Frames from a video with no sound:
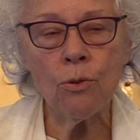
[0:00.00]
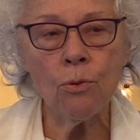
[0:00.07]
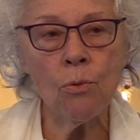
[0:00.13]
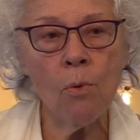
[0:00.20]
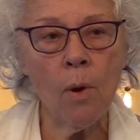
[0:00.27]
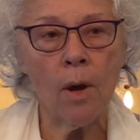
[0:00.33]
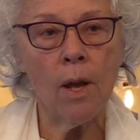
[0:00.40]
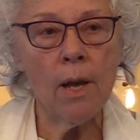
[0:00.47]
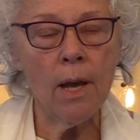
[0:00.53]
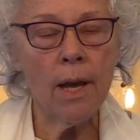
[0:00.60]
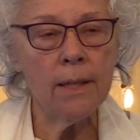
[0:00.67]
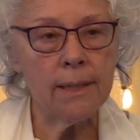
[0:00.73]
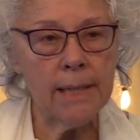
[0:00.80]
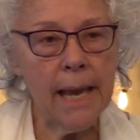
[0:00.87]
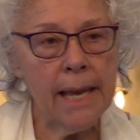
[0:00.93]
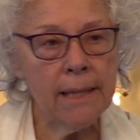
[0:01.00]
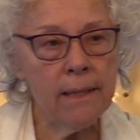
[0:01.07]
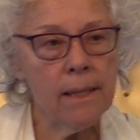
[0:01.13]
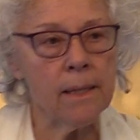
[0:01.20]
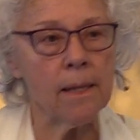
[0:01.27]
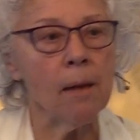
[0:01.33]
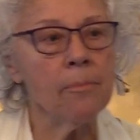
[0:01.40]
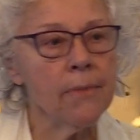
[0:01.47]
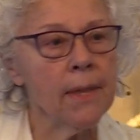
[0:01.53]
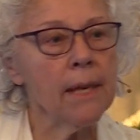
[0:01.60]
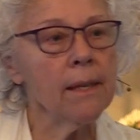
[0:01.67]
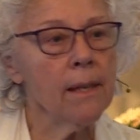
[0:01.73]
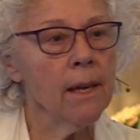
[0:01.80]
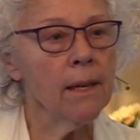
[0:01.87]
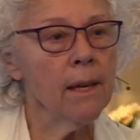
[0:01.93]
to attain
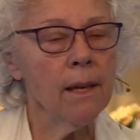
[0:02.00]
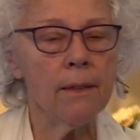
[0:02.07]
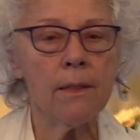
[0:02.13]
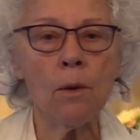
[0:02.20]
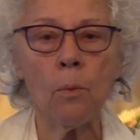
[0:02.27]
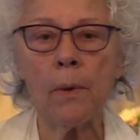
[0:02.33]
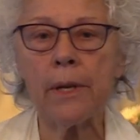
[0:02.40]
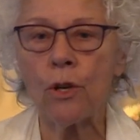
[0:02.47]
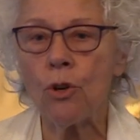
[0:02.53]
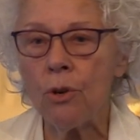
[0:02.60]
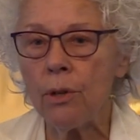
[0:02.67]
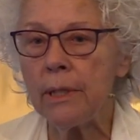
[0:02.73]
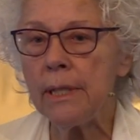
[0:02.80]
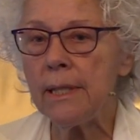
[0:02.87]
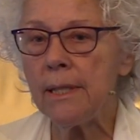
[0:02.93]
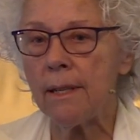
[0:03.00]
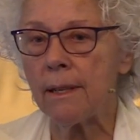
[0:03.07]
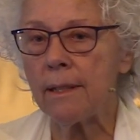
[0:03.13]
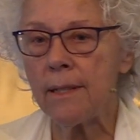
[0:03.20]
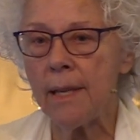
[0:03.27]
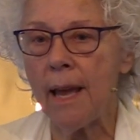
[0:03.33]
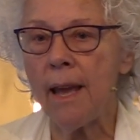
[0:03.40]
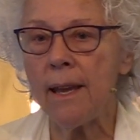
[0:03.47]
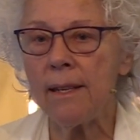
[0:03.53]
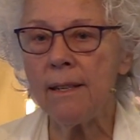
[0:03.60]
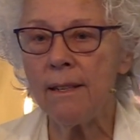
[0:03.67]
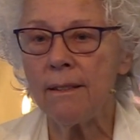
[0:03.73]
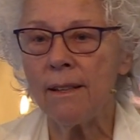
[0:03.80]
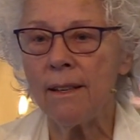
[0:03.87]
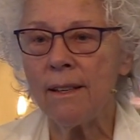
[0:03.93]
something that we couldn't
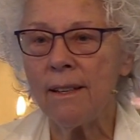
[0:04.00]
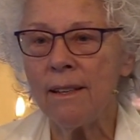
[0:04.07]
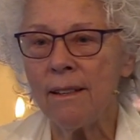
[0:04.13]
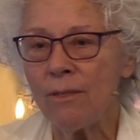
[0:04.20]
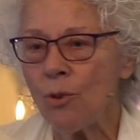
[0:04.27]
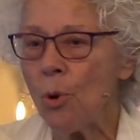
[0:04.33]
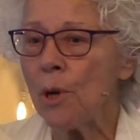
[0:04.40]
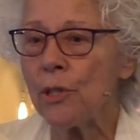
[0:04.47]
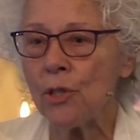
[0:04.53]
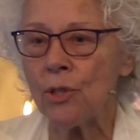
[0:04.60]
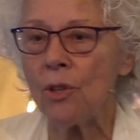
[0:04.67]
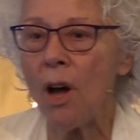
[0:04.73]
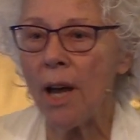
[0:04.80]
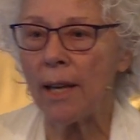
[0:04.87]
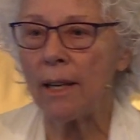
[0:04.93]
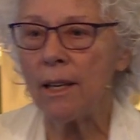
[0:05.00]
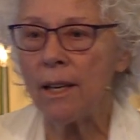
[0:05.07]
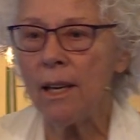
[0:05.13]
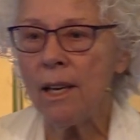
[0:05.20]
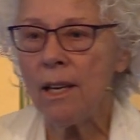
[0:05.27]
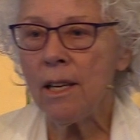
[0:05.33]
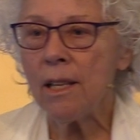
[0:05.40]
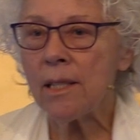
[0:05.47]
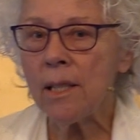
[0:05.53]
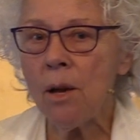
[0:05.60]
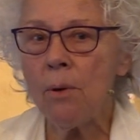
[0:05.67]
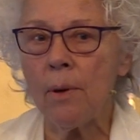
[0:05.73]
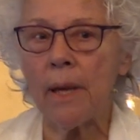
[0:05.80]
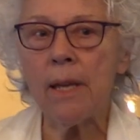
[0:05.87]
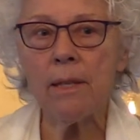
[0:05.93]
attain? Of course not.
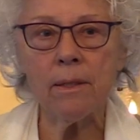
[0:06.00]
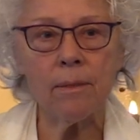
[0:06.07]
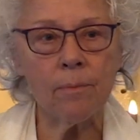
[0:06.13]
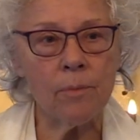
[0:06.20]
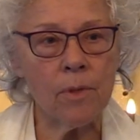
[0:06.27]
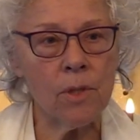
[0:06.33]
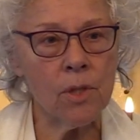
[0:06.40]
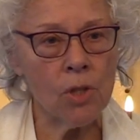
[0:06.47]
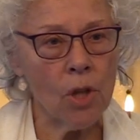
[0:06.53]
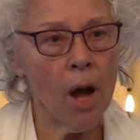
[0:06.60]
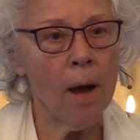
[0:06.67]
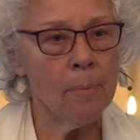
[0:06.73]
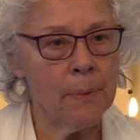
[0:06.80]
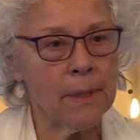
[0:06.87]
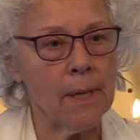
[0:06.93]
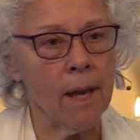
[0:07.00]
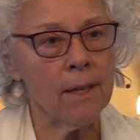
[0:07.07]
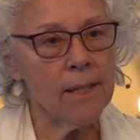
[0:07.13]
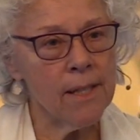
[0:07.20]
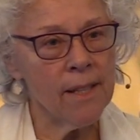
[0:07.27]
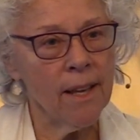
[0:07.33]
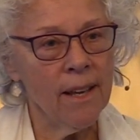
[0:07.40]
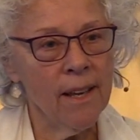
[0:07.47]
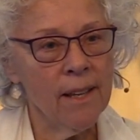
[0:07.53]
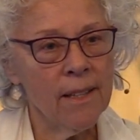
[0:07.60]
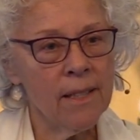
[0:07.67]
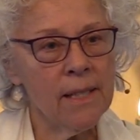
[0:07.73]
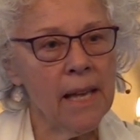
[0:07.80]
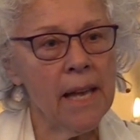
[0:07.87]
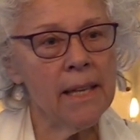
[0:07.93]
So it stops us
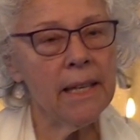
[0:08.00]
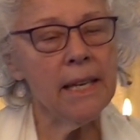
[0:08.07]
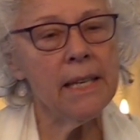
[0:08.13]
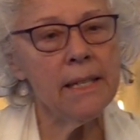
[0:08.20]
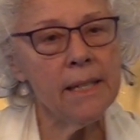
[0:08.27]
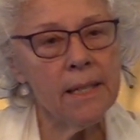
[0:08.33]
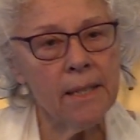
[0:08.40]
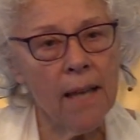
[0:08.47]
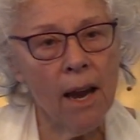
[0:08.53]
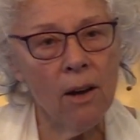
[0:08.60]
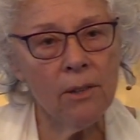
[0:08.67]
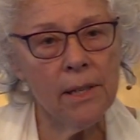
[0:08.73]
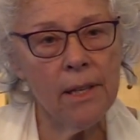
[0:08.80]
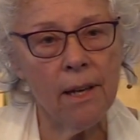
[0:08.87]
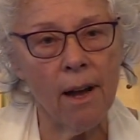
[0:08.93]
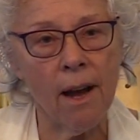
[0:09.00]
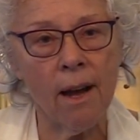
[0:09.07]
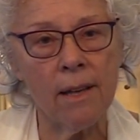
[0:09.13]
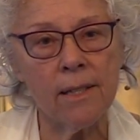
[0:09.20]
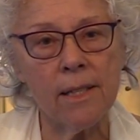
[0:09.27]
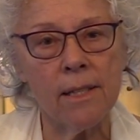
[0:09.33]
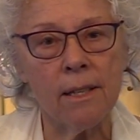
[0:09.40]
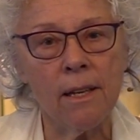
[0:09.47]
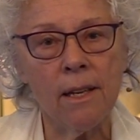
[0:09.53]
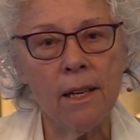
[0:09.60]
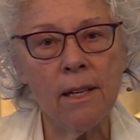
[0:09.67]
saying he's telling us